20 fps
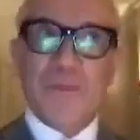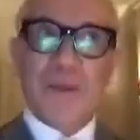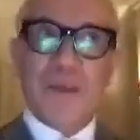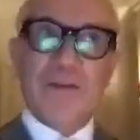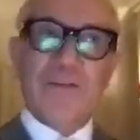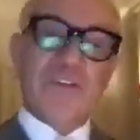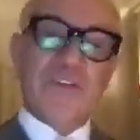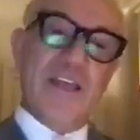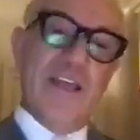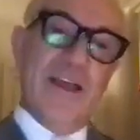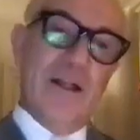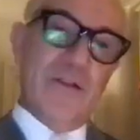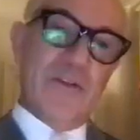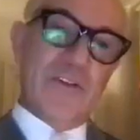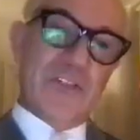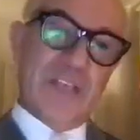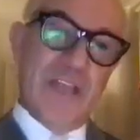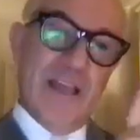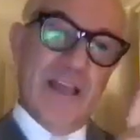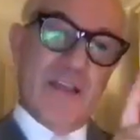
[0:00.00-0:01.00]
can tell the
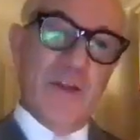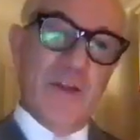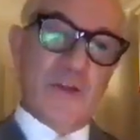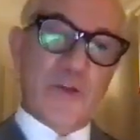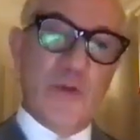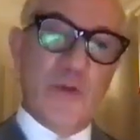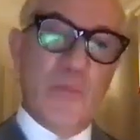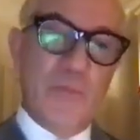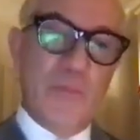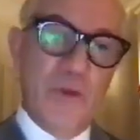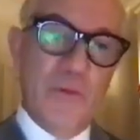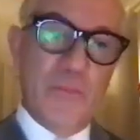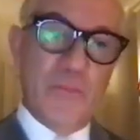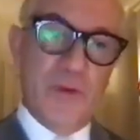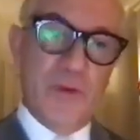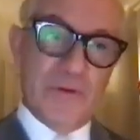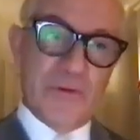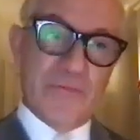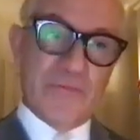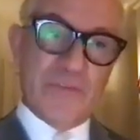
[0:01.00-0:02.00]
psychological
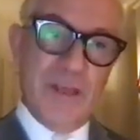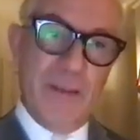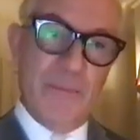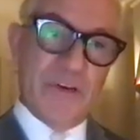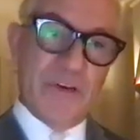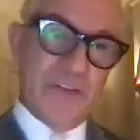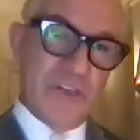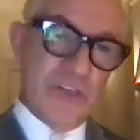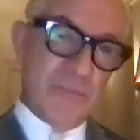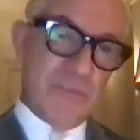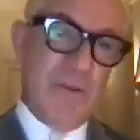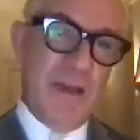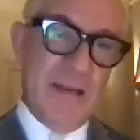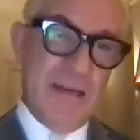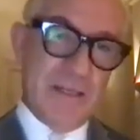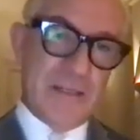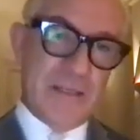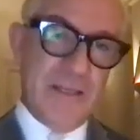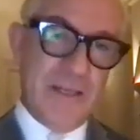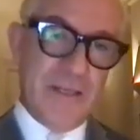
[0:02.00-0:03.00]
blueprint of somebody just by
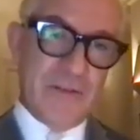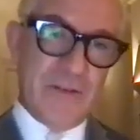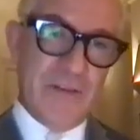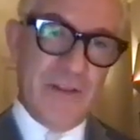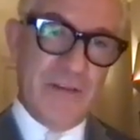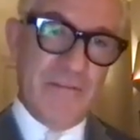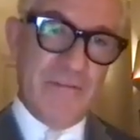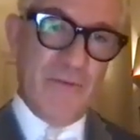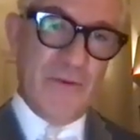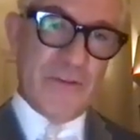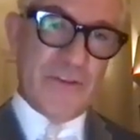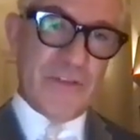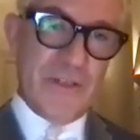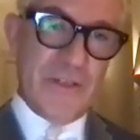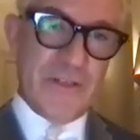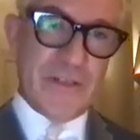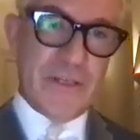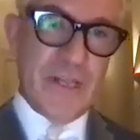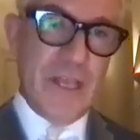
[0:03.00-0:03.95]
listening to their voices.